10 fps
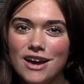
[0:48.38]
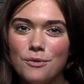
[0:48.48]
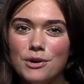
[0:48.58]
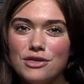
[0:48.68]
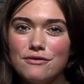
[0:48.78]

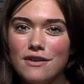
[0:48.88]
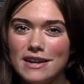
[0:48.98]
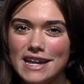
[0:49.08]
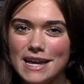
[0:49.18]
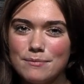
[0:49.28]
With the
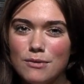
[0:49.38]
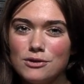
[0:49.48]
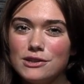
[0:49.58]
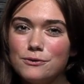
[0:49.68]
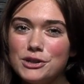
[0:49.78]
funding,
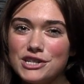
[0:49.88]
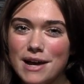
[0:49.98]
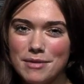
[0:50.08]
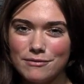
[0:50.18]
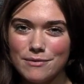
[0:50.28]
most of which
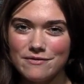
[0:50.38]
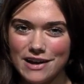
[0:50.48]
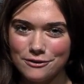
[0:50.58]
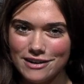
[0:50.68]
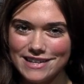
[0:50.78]
coming from
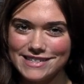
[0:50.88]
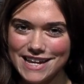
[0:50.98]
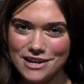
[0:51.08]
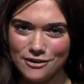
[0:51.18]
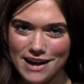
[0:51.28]
federal and
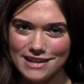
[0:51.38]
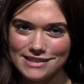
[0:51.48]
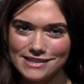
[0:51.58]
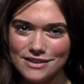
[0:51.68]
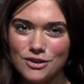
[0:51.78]
state
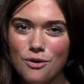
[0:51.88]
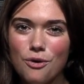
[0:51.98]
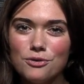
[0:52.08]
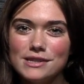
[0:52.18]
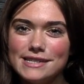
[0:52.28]
grants, the
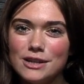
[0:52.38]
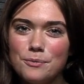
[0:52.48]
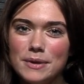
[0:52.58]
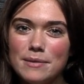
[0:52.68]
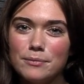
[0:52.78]
old steel
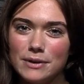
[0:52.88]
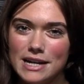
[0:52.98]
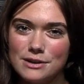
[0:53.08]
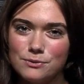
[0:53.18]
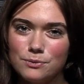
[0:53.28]
beam
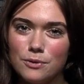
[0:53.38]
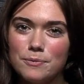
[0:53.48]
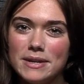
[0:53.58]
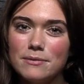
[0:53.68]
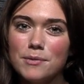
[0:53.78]
bridge will
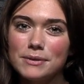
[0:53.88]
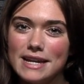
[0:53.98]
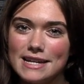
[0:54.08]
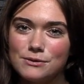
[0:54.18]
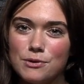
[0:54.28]
be
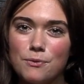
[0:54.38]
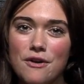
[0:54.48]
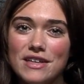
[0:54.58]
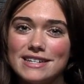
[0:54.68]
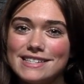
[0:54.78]
replaced with
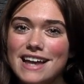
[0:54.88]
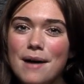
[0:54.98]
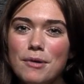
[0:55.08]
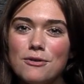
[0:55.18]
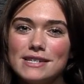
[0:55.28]
one that does
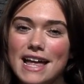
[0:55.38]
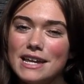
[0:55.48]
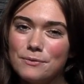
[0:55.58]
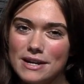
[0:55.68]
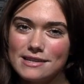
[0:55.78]
not pose
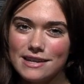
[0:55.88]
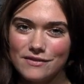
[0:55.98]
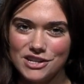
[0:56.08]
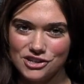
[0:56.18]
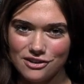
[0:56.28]
any risk
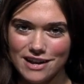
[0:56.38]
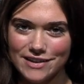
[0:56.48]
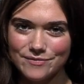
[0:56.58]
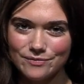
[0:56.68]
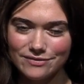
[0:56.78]
of injury.
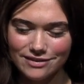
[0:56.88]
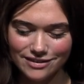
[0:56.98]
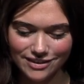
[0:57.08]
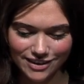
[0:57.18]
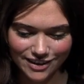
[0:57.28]

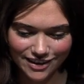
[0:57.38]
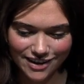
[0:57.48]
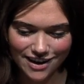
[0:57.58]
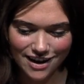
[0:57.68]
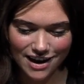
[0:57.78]

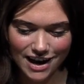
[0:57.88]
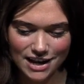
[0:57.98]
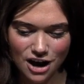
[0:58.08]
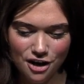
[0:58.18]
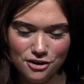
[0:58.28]

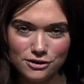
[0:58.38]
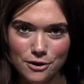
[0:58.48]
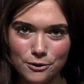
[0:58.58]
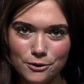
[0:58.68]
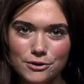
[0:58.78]
In other
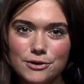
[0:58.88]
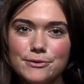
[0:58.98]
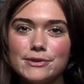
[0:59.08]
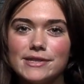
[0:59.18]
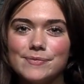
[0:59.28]
local
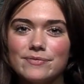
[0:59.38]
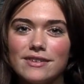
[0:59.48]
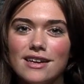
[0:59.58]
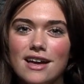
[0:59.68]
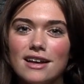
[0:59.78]
news,
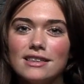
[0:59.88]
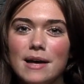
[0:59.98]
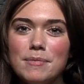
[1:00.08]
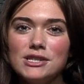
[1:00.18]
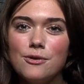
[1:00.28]

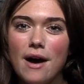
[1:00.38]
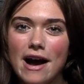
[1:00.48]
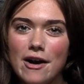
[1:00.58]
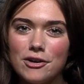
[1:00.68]
Columbus, Ohio